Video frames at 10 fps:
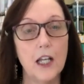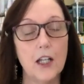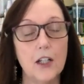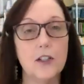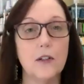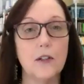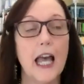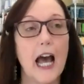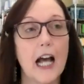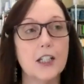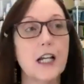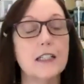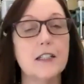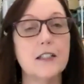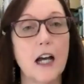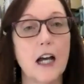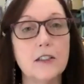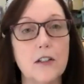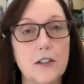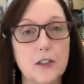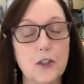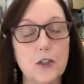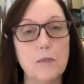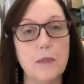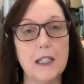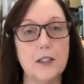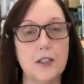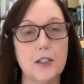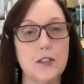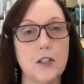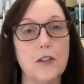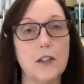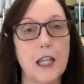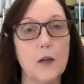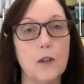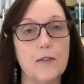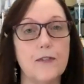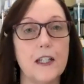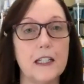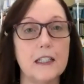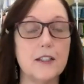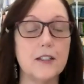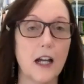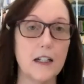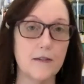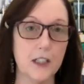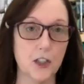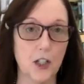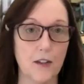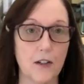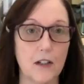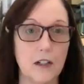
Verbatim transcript: you know, actually I designed all the tube pieces so that they would fit inside of each other.